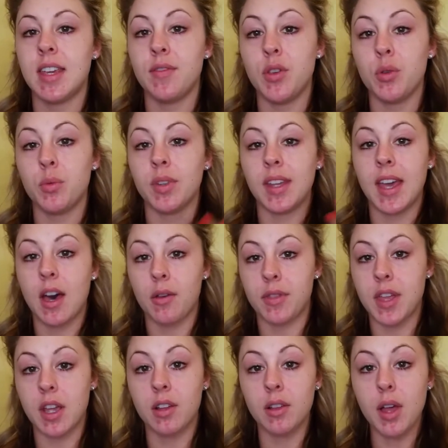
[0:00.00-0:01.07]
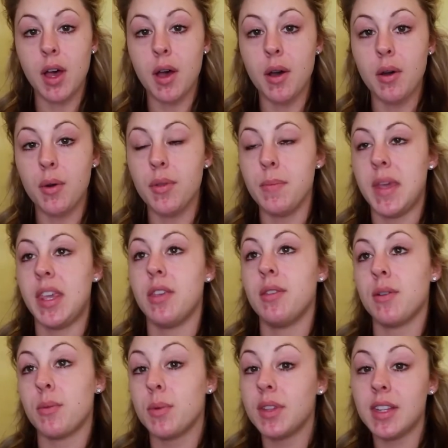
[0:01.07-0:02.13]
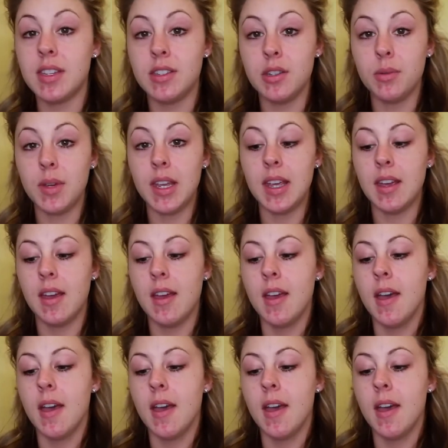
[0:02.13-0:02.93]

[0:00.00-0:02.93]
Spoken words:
give you a really healthy glow and make you look really dewy.